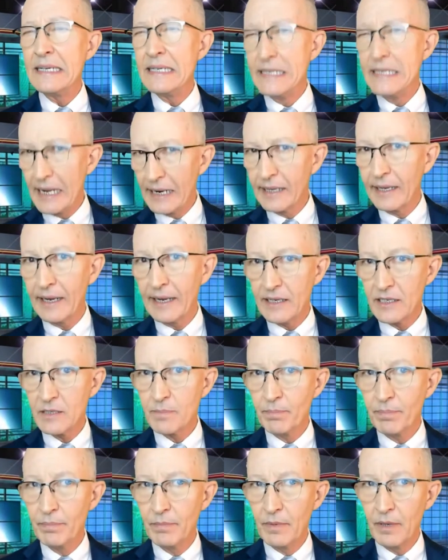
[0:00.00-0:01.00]
decades
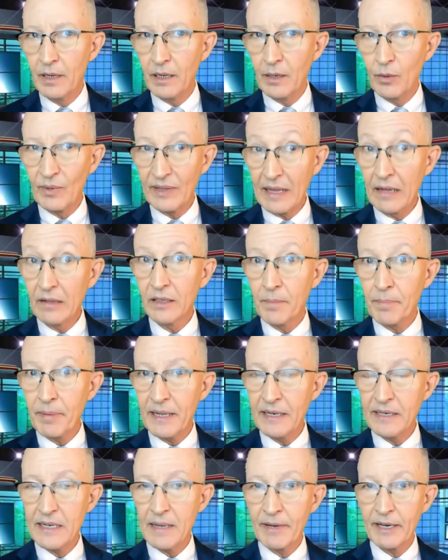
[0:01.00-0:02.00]
uh, without the
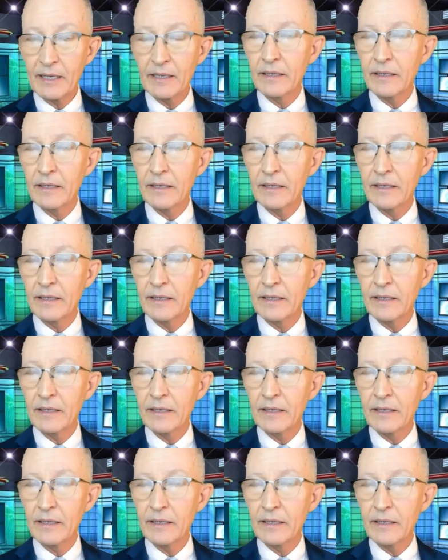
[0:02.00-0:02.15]
pandemic.